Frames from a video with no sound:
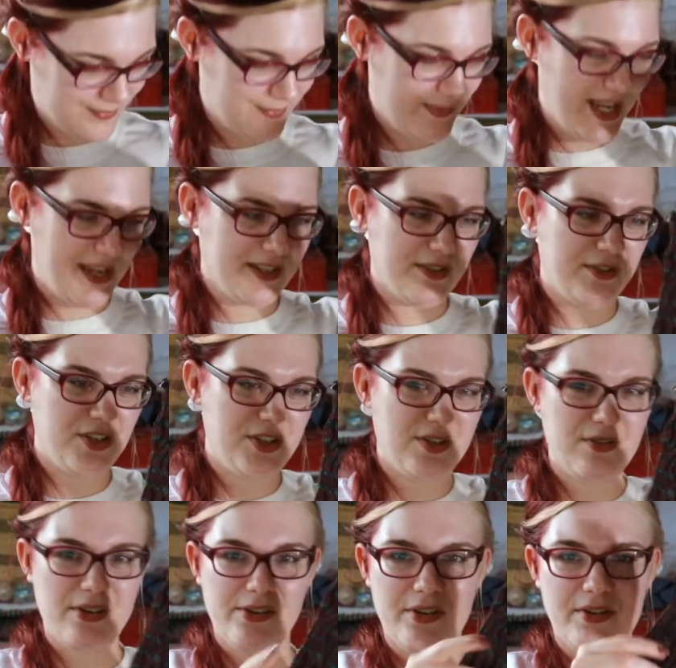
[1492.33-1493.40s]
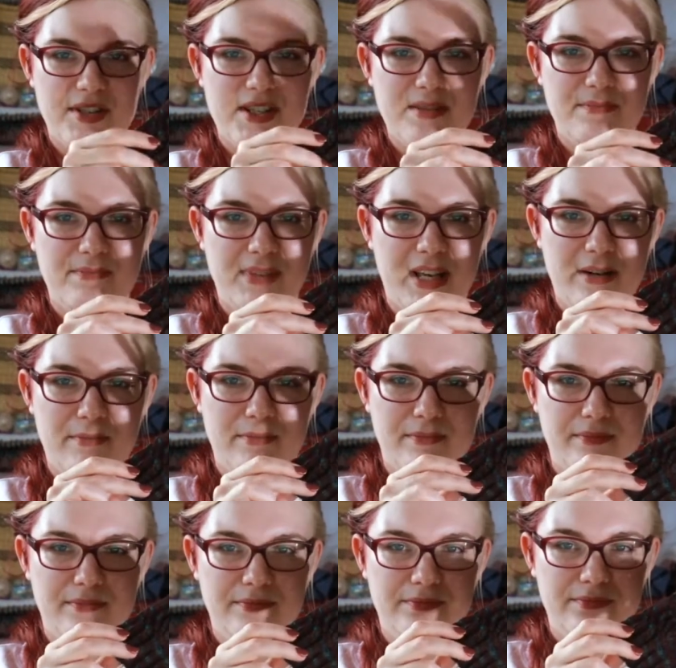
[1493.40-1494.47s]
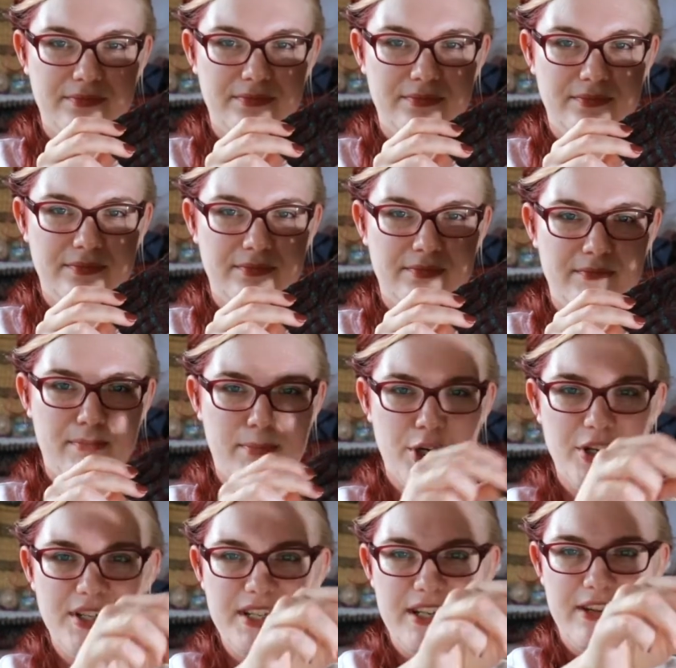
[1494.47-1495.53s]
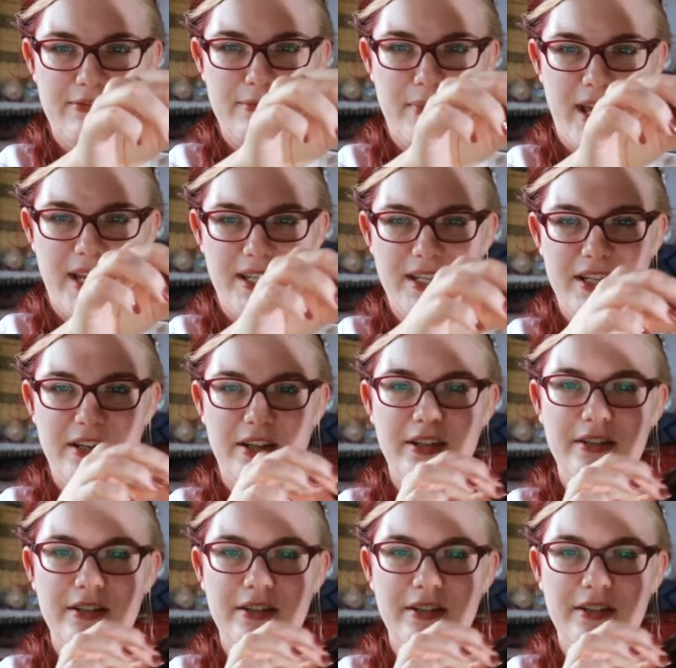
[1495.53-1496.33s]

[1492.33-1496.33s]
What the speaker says: Yeah, so it just sort of looks kind of burgundy from back here.